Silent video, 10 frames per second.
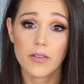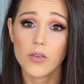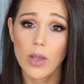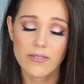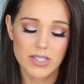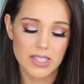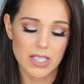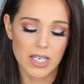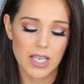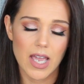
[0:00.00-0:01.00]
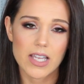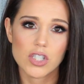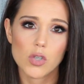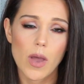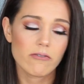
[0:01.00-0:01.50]
If you haven't seen it, I
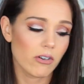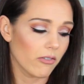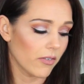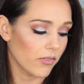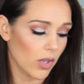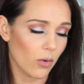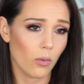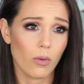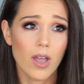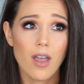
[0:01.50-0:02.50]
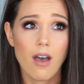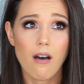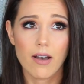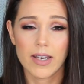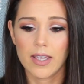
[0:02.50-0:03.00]
do have a review
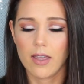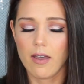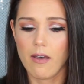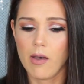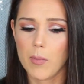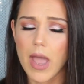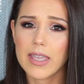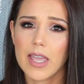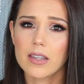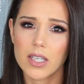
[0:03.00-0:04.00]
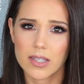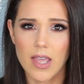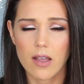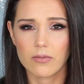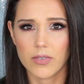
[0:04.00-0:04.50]
on it. Um, I can link
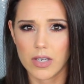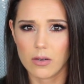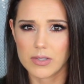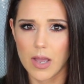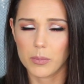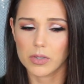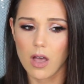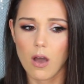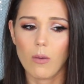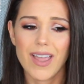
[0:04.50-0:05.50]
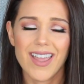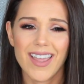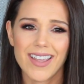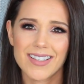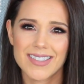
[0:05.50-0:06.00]
that video down below.
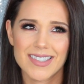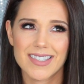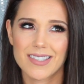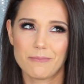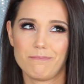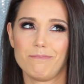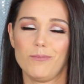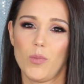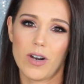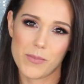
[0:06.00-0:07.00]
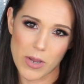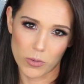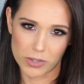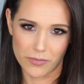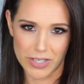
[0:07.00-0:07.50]
It's one of my
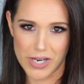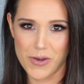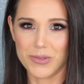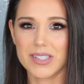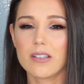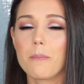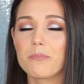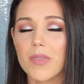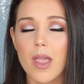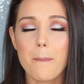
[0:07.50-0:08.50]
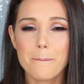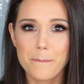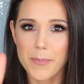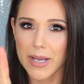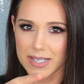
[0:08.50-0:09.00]
older videos,
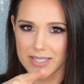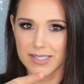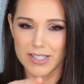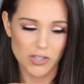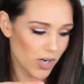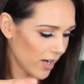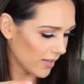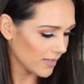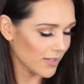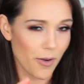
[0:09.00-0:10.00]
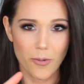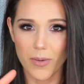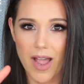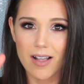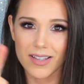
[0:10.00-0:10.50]
but it does the trick.
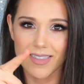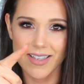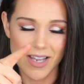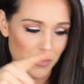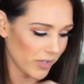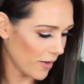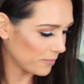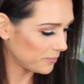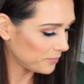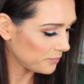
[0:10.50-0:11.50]
So I'll link that down below.